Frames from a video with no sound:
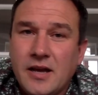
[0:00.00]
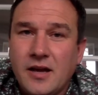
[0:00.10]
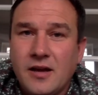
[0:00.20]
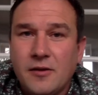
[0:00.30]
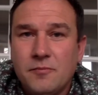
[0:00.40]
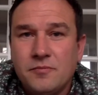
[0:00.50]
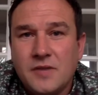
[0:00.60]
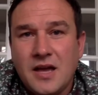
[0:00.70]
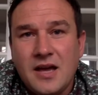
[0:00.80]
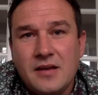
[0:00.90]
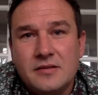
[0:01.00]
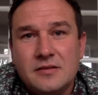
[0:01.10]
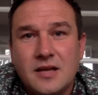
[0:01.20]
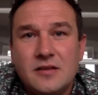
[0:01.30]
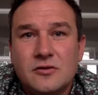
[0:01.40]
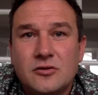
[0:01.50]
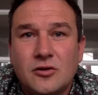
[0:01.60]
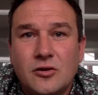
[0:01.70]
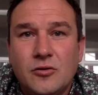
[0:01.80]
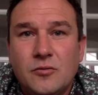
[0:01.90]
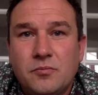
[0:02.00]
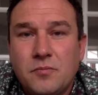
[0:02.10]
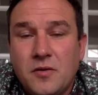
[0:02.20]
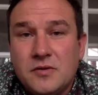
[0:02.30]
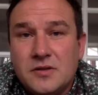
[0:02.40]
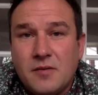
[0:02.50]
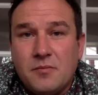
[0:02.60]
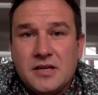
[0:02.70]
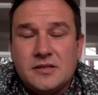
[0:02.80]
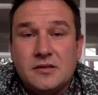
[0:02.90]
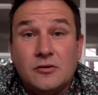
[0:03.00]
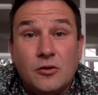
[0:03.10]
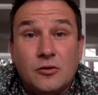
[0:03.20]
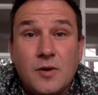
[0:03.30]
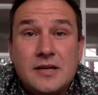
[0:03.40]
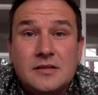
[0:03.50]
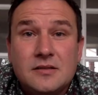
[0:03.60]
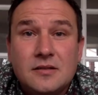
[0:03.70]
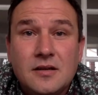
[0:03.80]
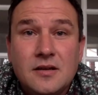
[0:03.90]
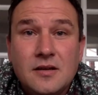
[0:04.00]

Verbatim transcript: Um, I tend to, obviously I'm based in the Northwest,